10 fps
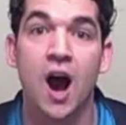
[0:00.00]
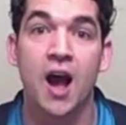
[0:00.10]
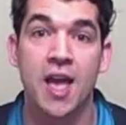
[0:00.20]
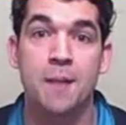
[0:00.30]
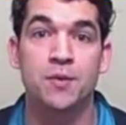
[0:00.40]

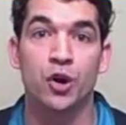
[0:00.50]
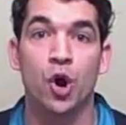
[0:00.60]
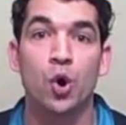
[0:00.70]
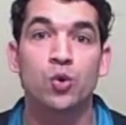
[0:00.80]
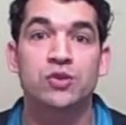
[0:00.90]
I am your
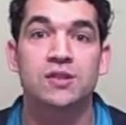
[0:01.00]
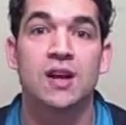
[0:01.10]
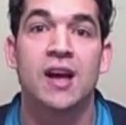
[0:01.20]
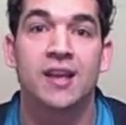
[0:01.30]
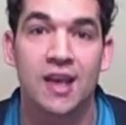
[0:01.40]
host,
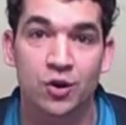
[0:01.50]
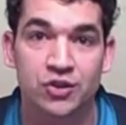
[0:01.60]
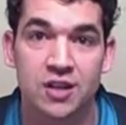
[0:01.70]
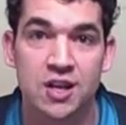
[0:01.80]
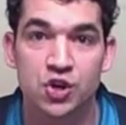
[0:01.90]

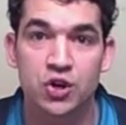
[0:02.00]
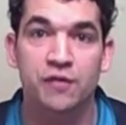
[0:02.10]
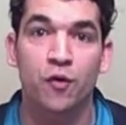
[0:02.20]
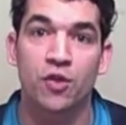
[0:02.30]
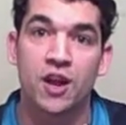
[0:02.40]
Kelsi Guidry,
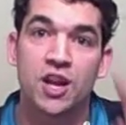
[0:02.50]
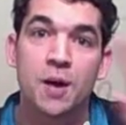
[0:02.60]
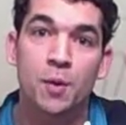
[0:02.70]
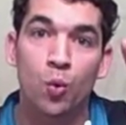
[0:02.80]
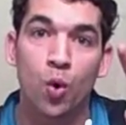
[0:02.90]
for the
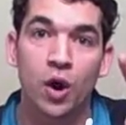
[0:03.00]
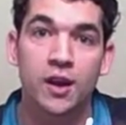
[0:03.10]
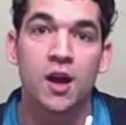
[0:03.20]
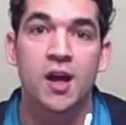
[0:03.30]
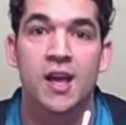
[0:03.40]

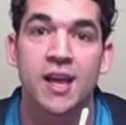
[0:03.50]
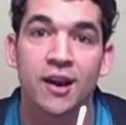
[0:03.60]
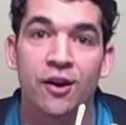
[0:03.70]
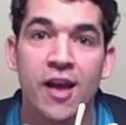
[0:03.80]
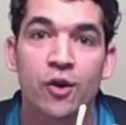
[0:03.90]
#1
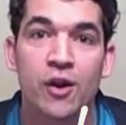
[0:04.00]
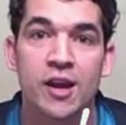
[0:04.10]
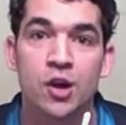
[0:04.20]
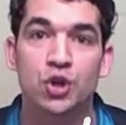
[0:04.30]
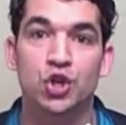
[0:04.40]
internet
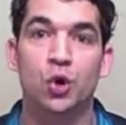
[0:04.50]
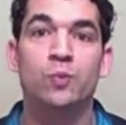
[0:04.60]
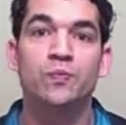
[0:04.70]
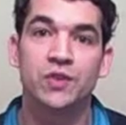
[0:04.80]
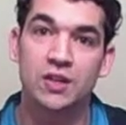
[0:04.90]
radio
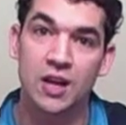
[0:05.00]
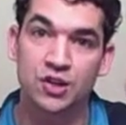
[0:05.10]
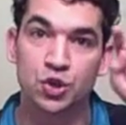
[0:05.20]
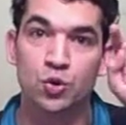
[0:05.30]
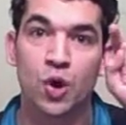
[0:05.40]
show to
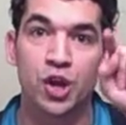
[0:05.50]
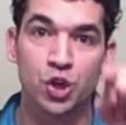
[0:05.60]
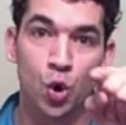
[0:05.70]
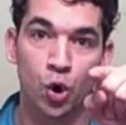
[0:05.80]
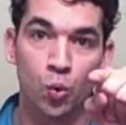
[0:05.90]
get you
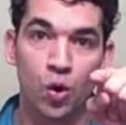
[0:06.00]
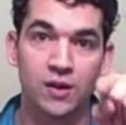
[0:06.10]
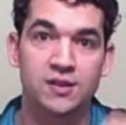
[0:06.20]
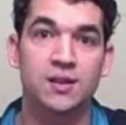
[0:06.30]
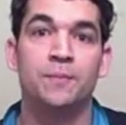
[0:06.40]
your
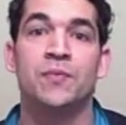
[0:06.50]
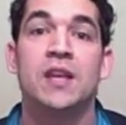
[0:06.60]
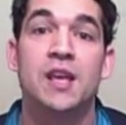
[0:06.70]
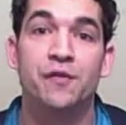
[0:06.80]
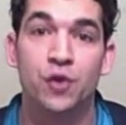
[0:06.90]
wants.
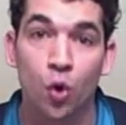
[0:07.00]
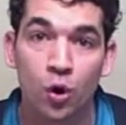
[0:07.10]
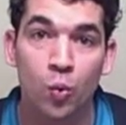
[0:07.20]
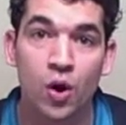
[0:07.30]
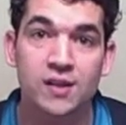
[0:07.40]
If
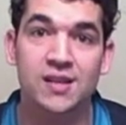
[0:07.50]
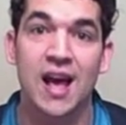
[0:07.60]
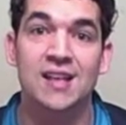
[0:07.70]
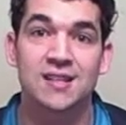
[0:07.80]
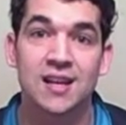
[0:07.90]
your wants
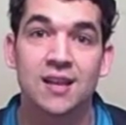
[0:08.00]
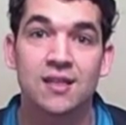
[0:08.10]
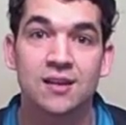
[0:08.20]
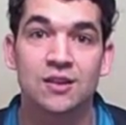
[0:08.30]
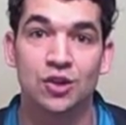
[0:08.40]
has
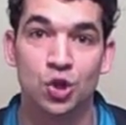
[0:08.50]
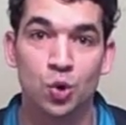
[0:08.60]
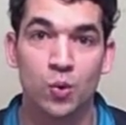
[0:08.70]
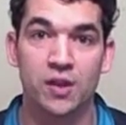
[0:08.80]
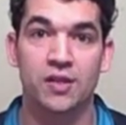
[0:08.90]
anything to do
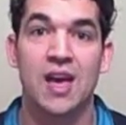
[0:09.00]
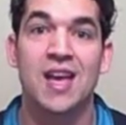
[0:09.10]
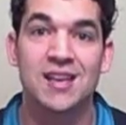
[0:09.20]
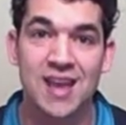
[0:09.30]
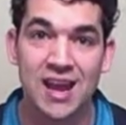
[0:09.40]
with
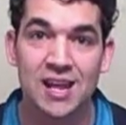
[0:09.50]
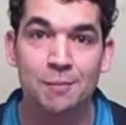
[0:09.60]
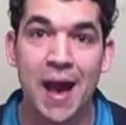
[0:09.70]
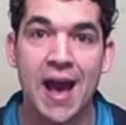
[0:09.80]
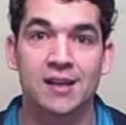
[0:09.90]
gaining
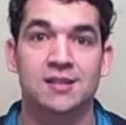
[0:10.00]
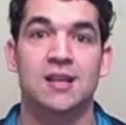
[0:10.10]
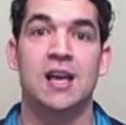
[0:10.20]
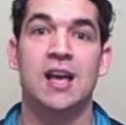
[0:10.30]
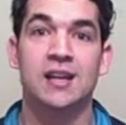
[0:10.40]

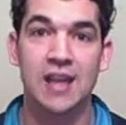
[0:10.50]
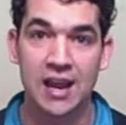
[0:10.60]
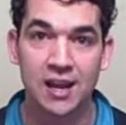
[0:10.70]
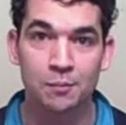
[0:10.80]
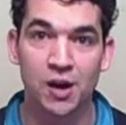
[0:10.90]
mass,
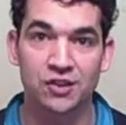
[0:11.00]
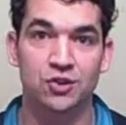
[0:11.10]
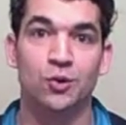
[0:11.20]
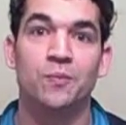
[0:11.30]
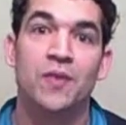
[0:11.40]
gaining
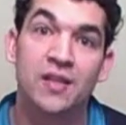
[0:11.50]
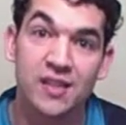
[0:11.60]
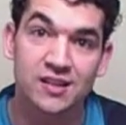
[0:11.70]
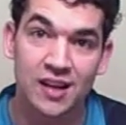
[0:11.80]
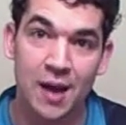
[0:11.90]
muscle,
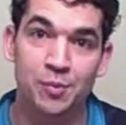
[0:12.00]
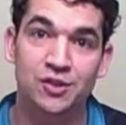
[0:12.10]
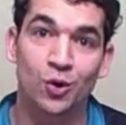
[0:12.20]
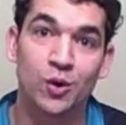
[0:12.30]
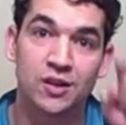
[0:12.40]
this
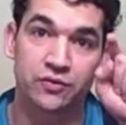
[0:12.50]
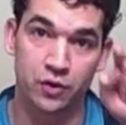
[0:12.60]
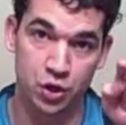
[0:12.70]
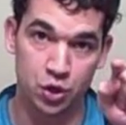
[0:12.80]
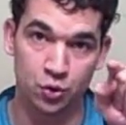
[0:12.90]
episode is
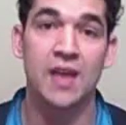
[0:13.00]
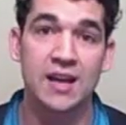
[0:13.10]
for you.